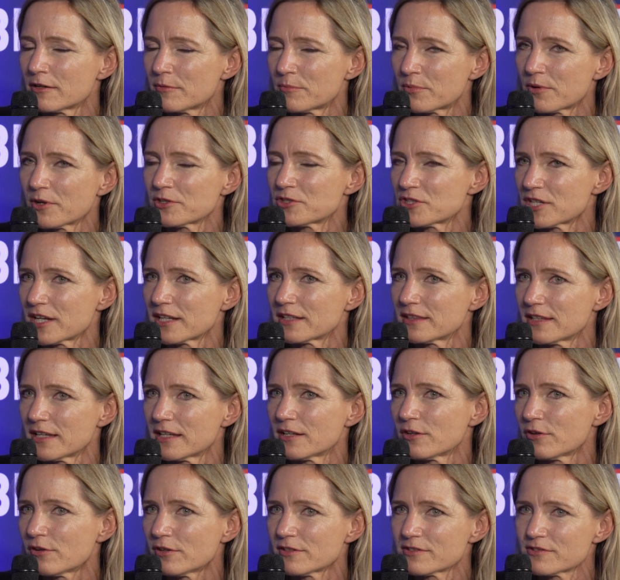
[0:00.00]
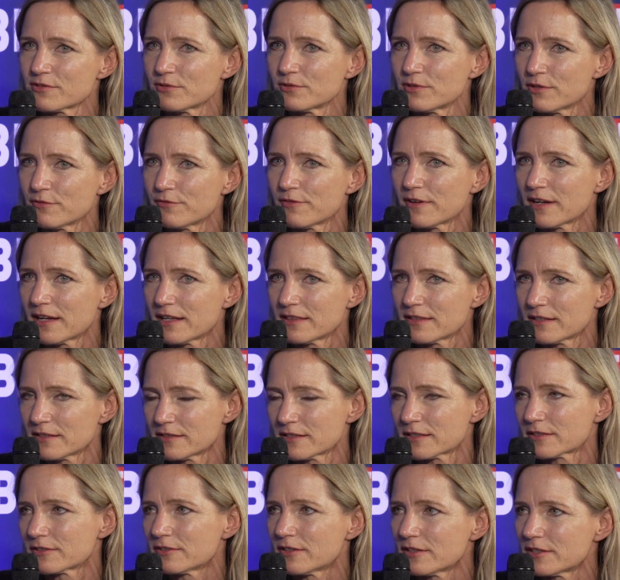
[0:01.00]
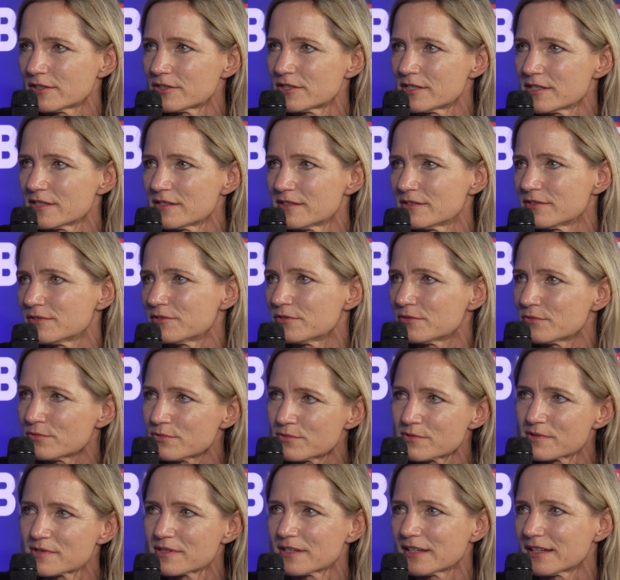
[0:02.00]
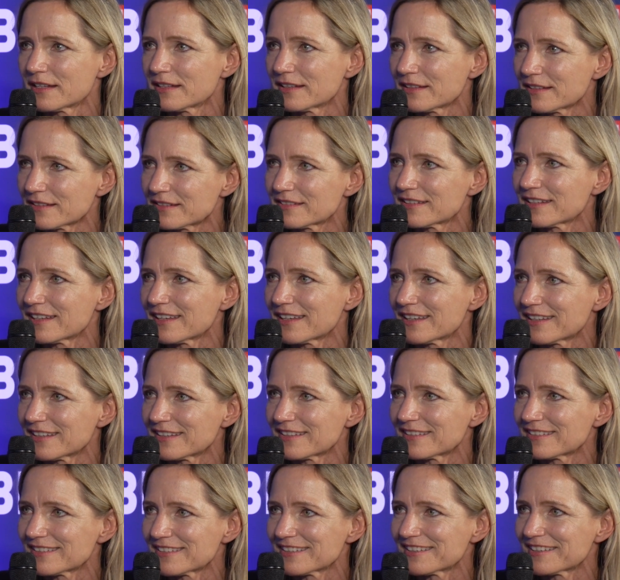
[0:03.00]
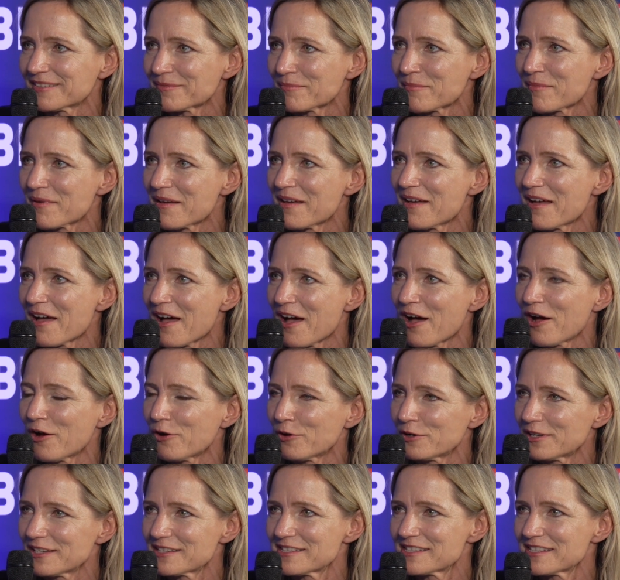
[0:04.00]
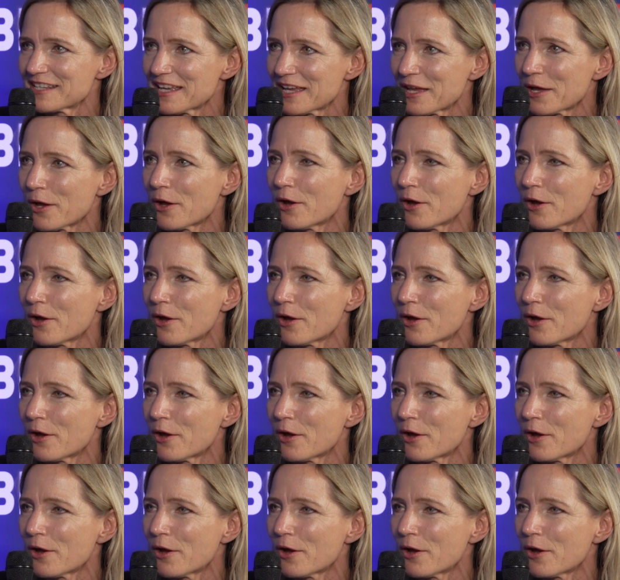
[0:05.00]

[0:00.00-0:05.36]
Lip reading: project then also define the technologies you use and how, let's say,